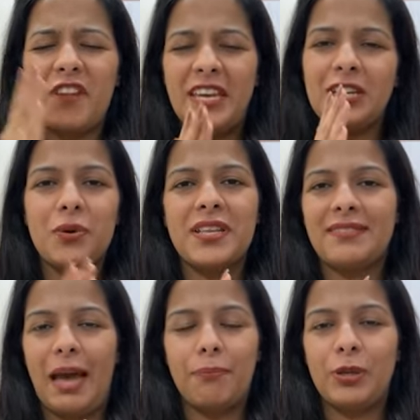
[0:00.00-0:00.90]
very good
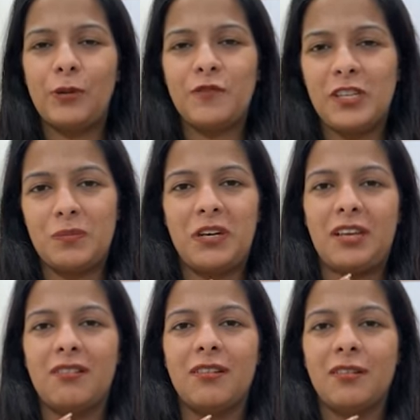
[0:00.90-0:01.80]
example of this
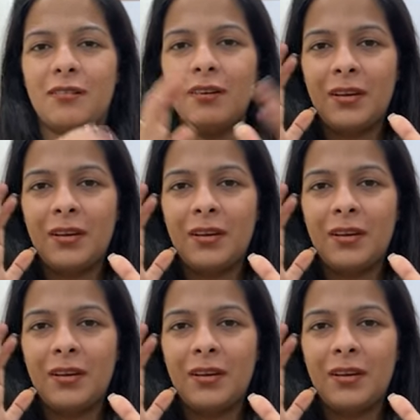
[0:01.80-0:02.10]
particular